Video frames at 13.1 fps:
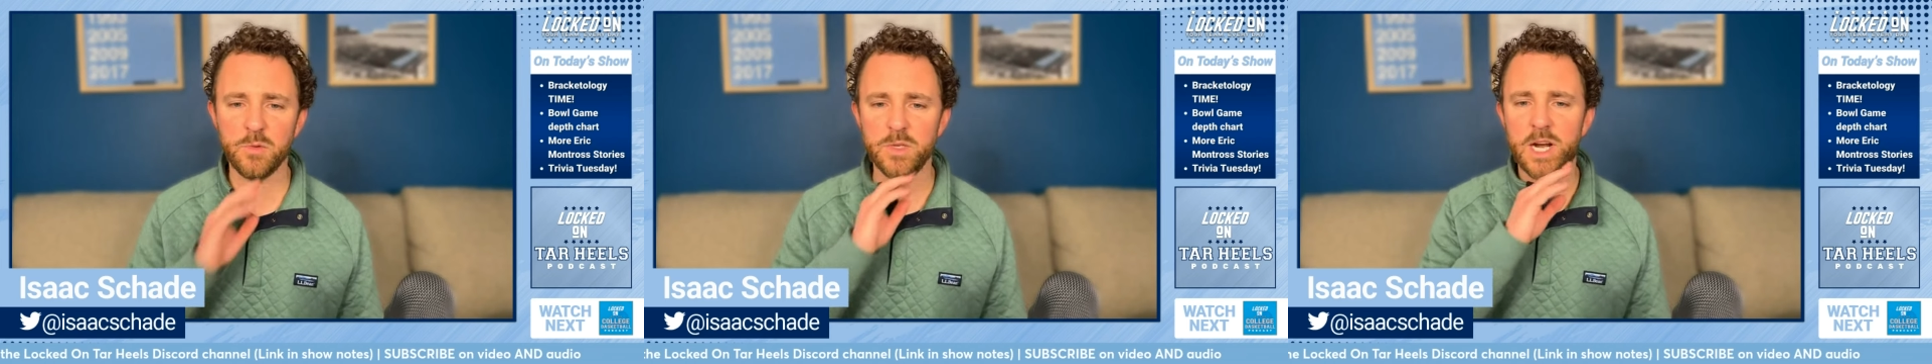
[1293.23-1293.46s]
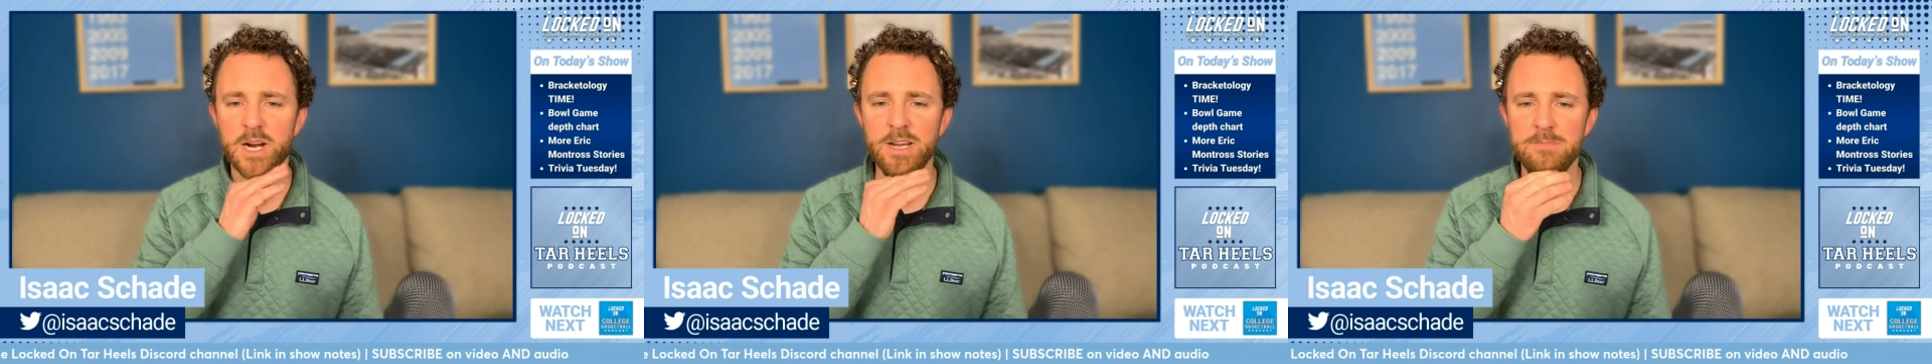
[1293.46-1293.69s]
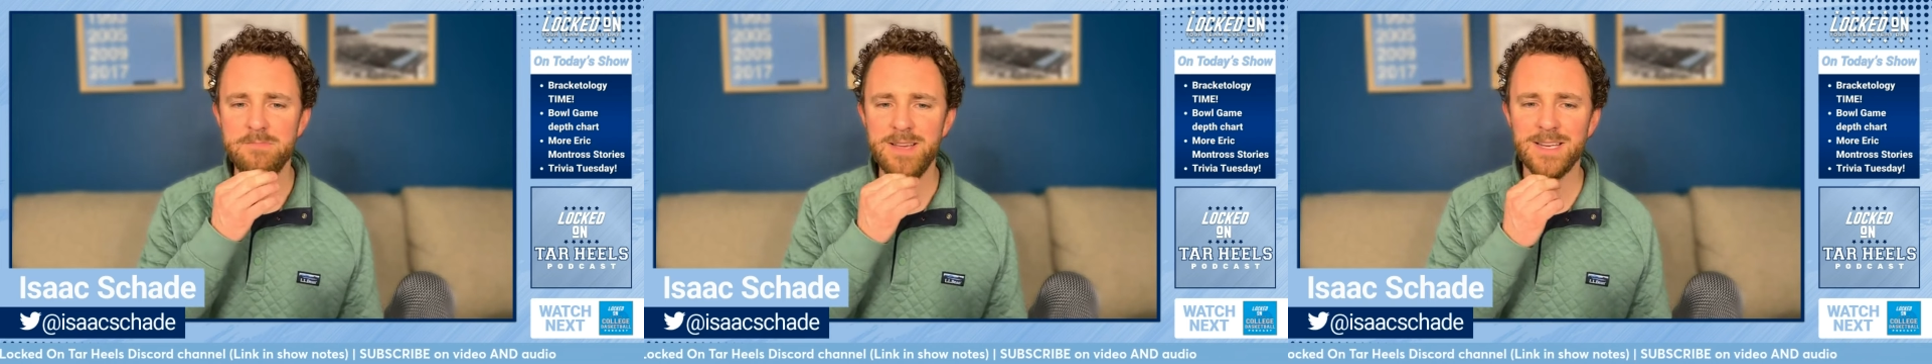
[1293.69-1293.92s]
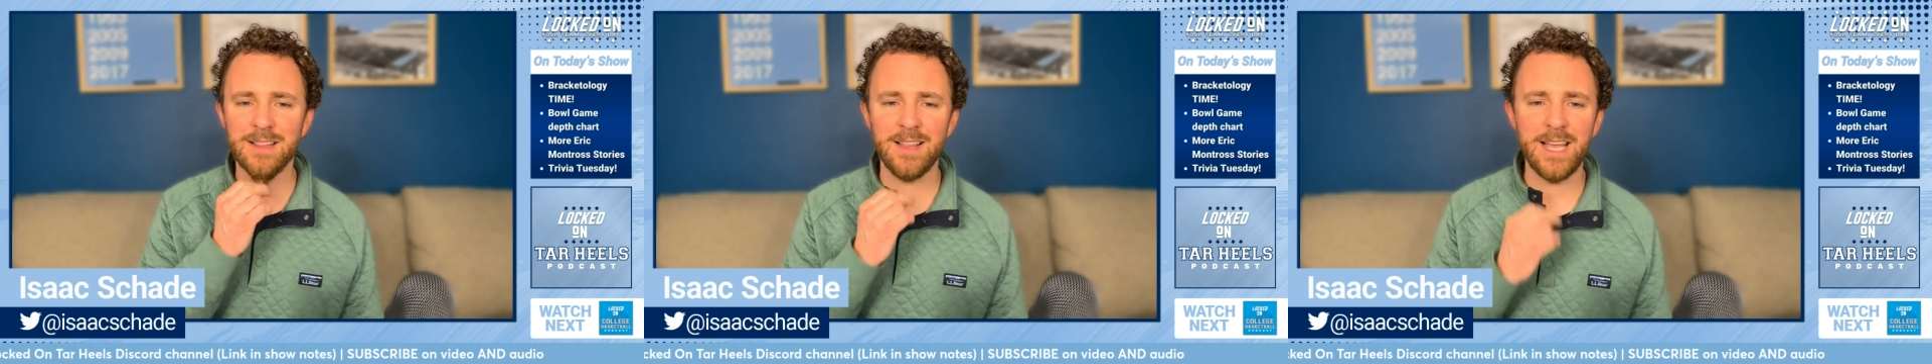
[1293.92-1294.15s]
We're talking
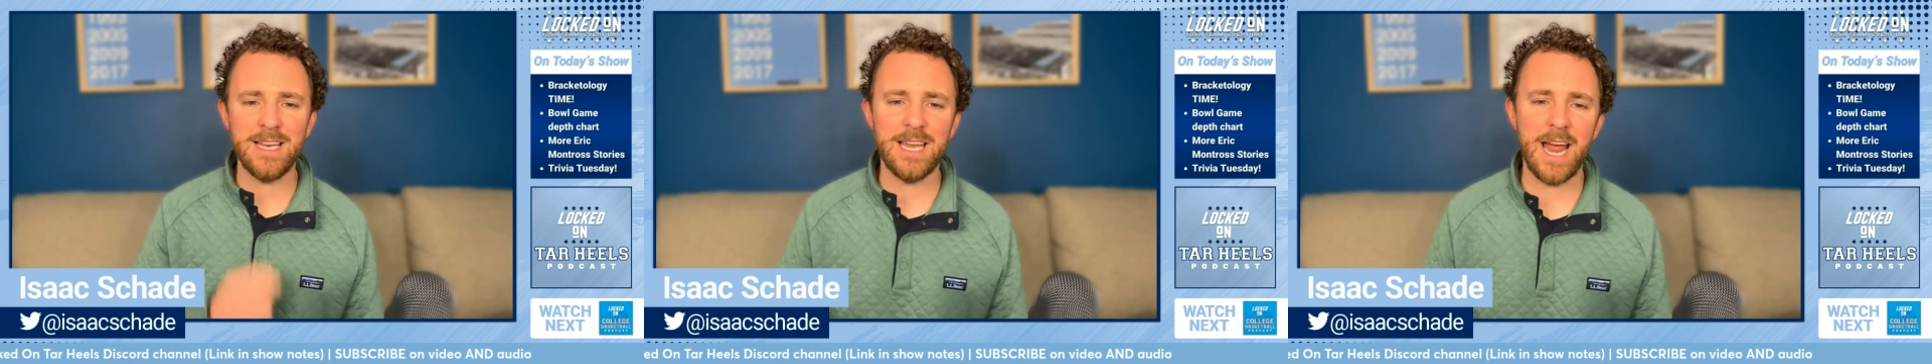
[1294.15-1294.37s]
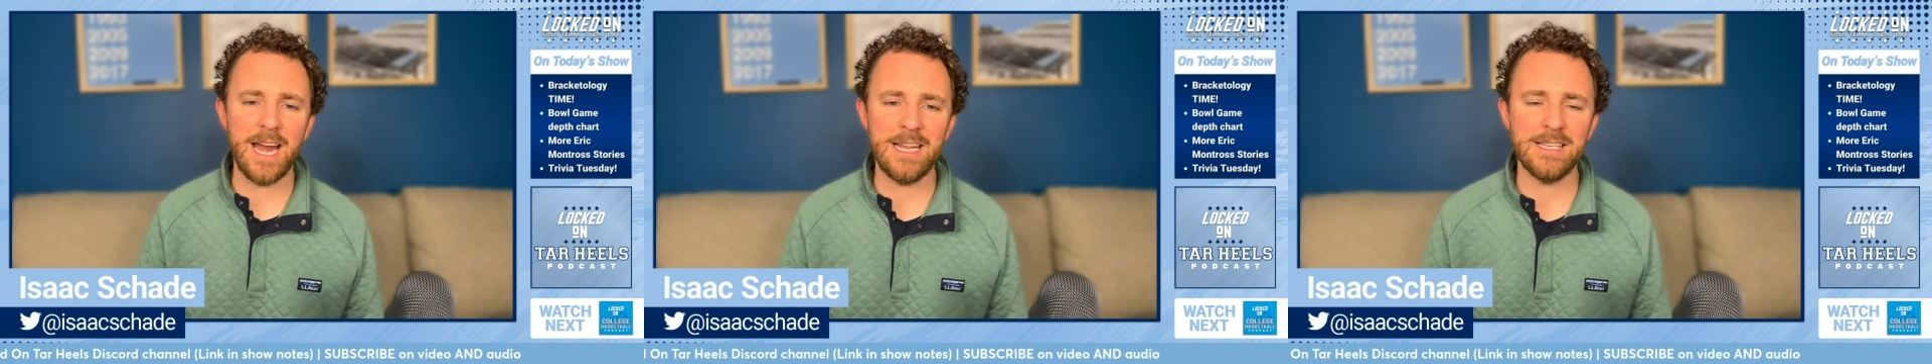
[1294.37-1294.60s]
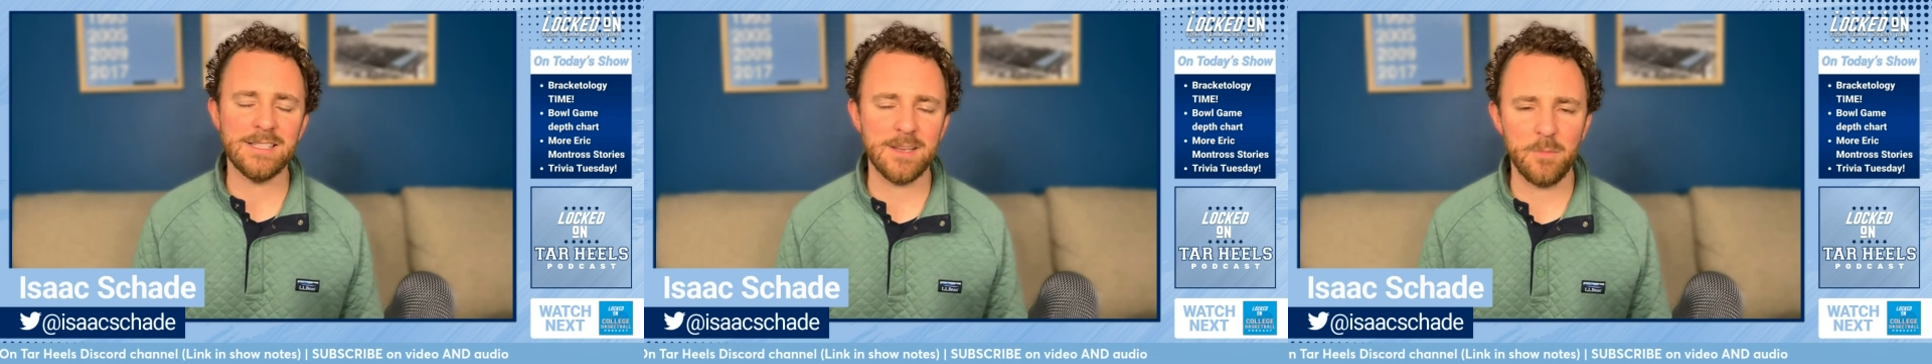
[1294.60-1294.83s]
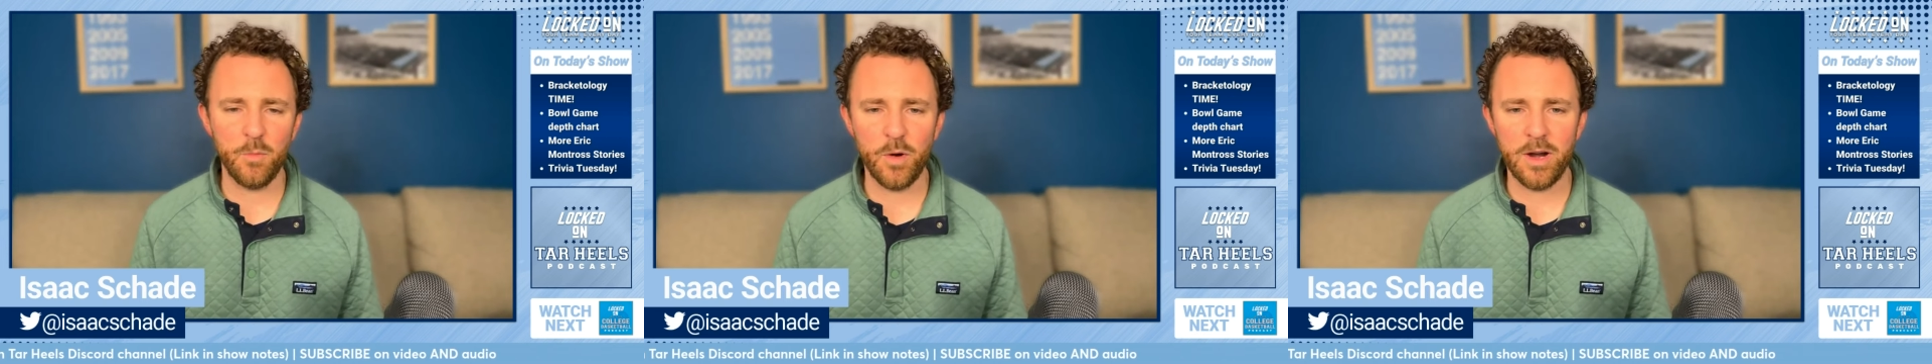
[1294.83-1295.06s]
mid to late 90s,
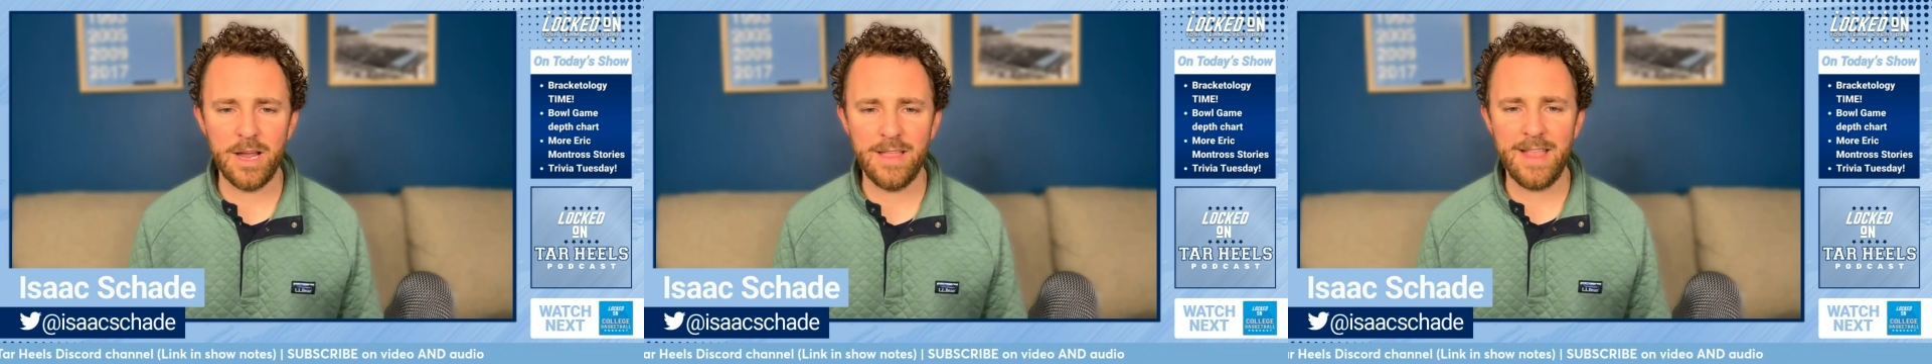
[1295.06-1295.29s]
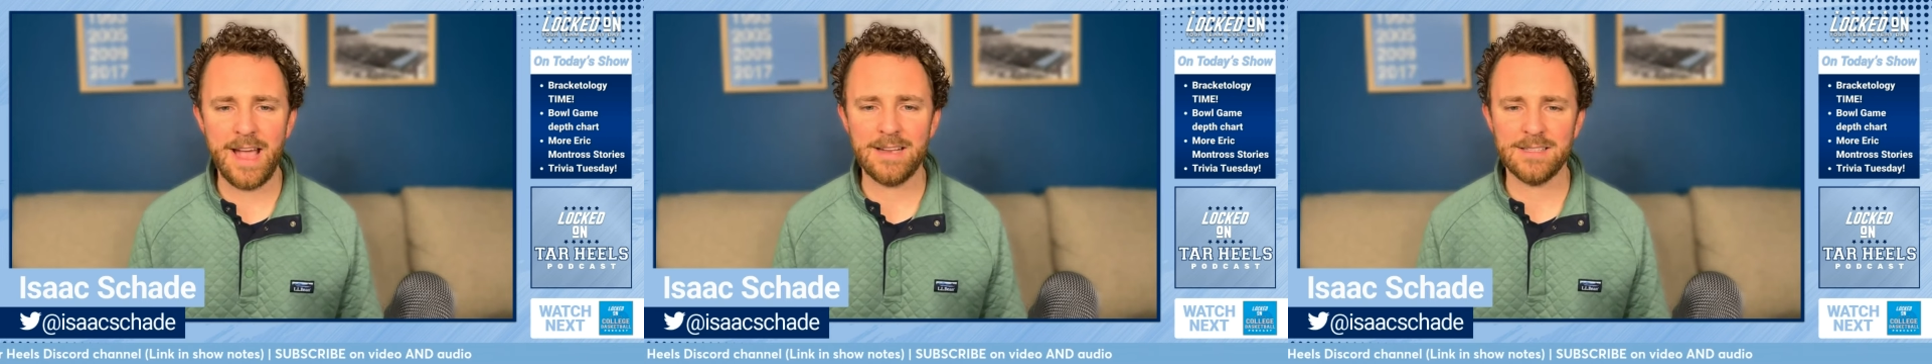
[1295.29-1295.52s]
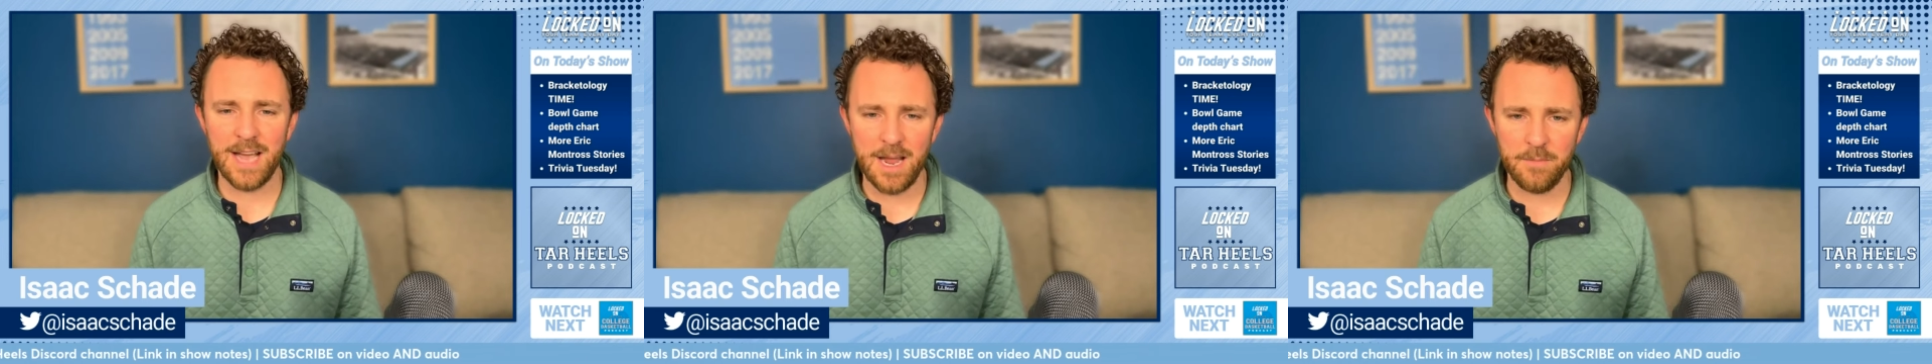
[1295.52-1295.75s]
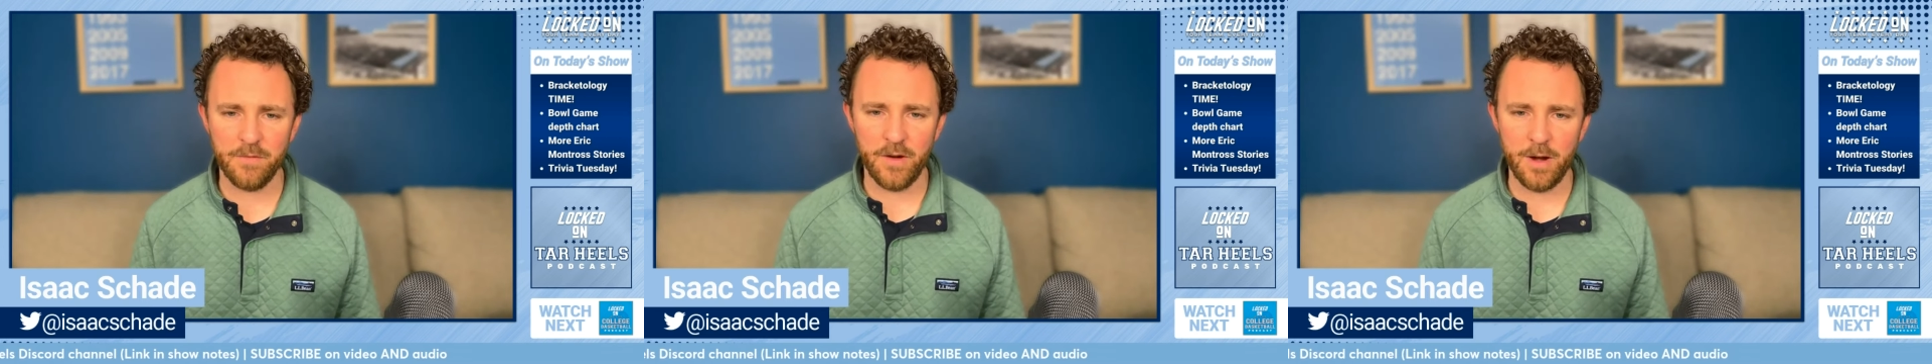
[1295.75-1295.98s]
somewhere in that
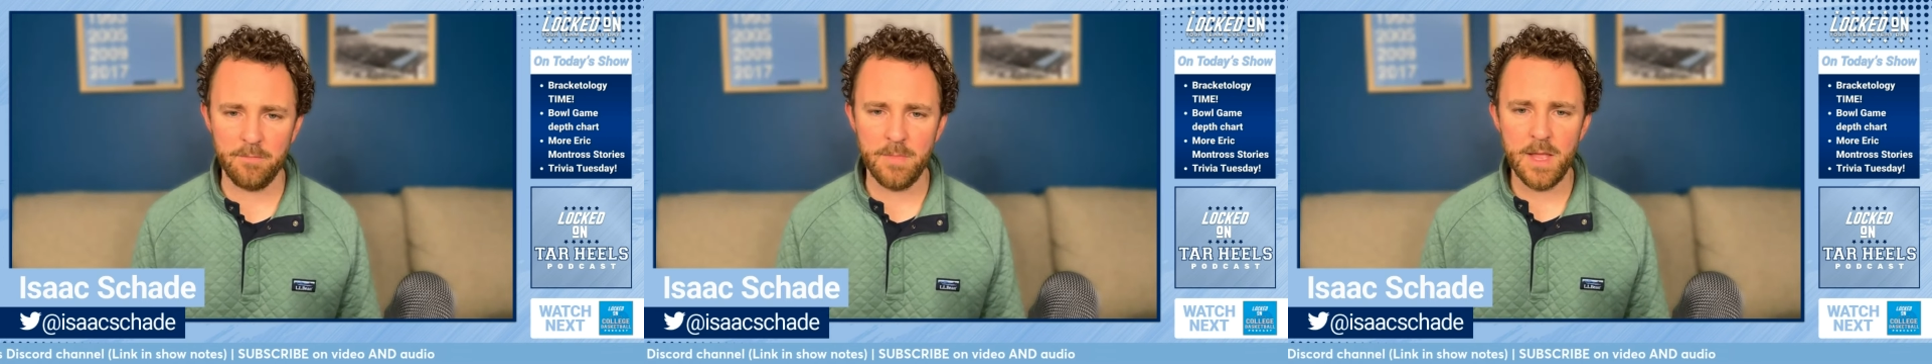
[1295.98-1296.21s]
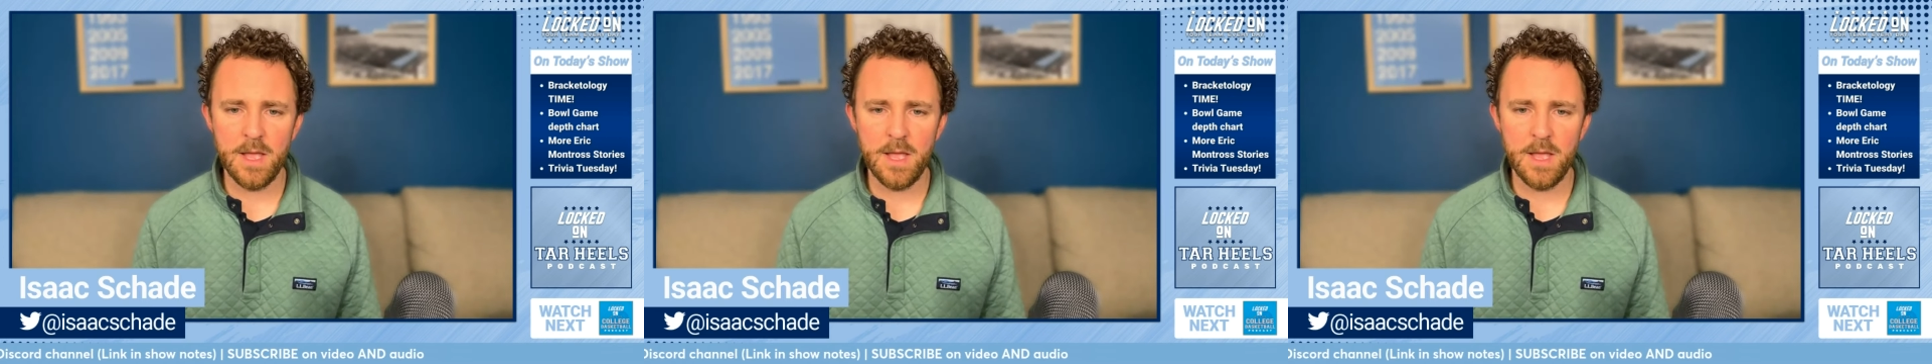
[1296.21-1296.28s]
time frame.